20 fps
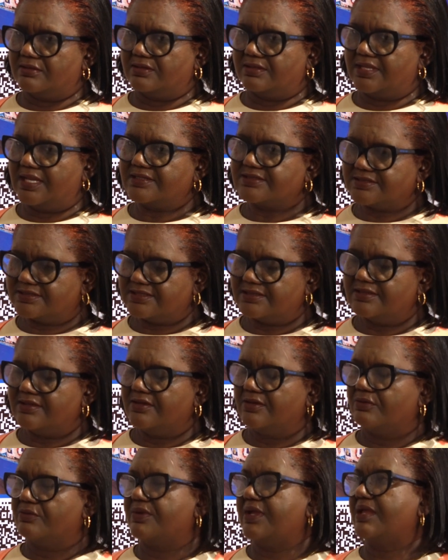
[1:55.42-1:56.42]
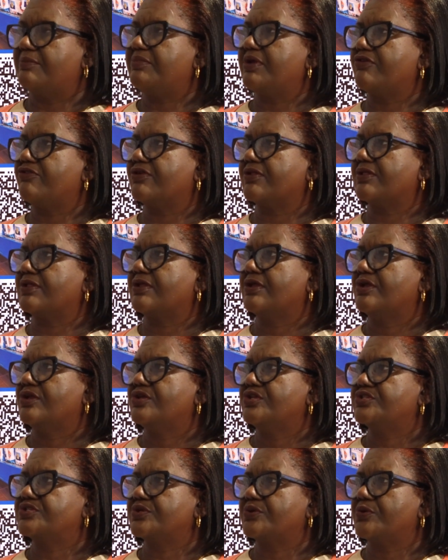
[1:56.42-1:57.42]
that we had burial.
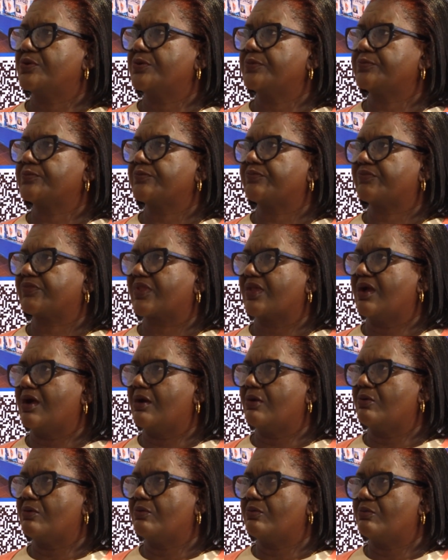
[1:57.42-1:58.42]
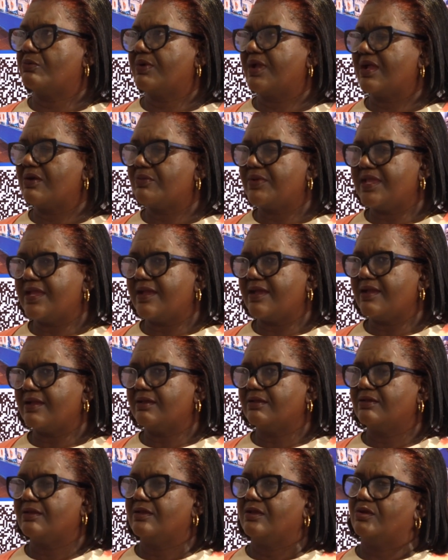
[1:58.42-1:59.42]
So where we
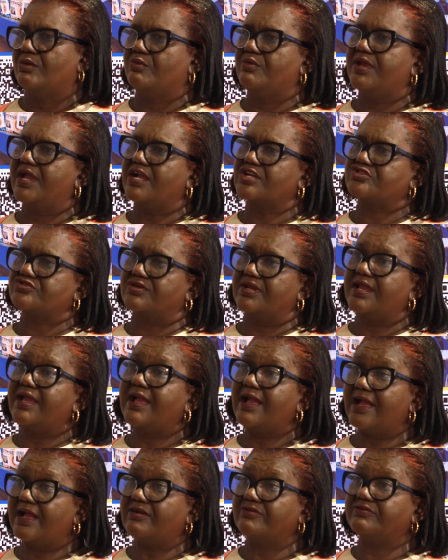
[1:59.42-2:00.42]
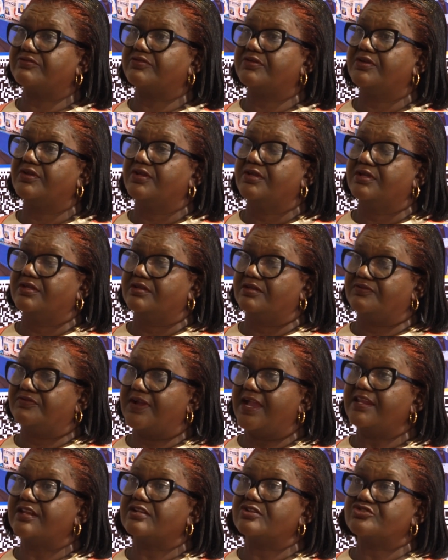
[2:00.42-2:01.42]
are, we actually have the
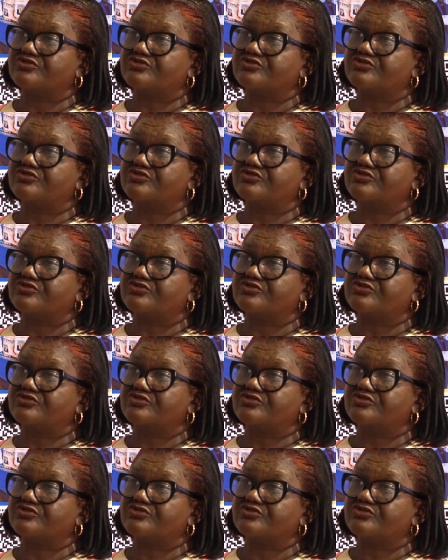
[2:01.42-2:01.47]
final